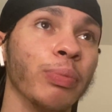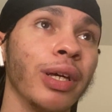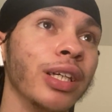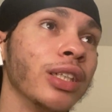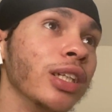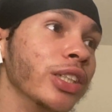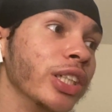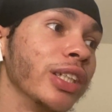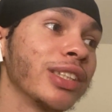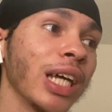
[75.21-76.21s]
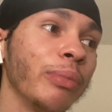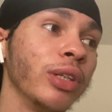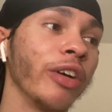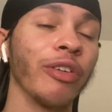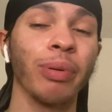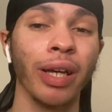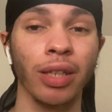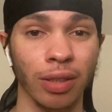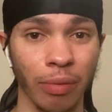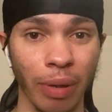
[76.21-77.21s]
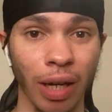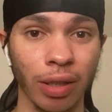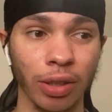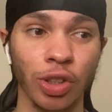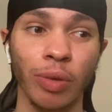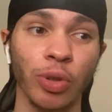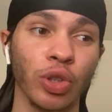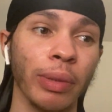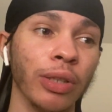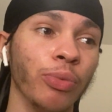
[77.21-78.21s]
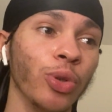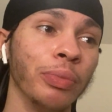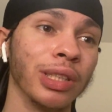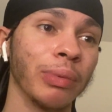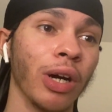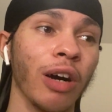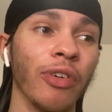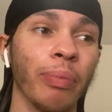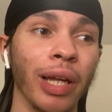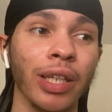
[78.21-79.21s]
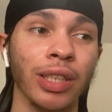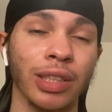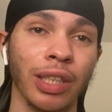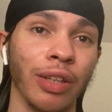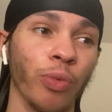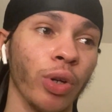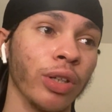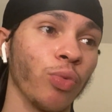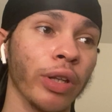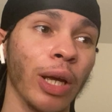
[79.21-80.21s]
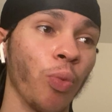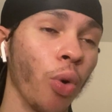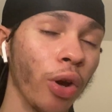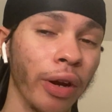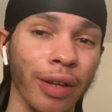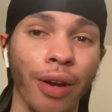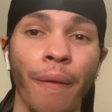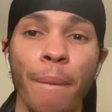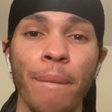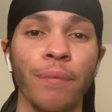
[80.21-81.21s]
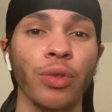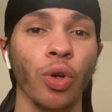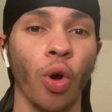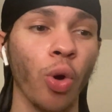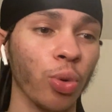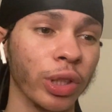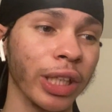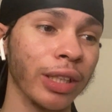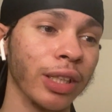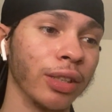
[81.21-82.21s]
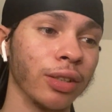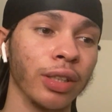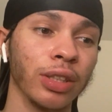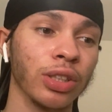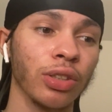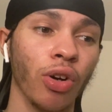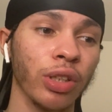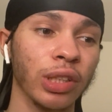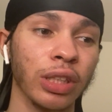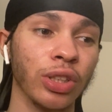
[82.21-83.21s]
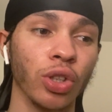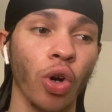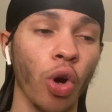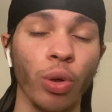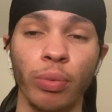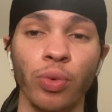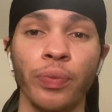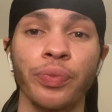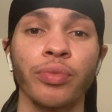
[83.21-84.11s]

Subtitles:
Players are legit stabbing other players in the back in terms of spreading rumours about other players and what they want and the coaching. And it's honestly just horrible.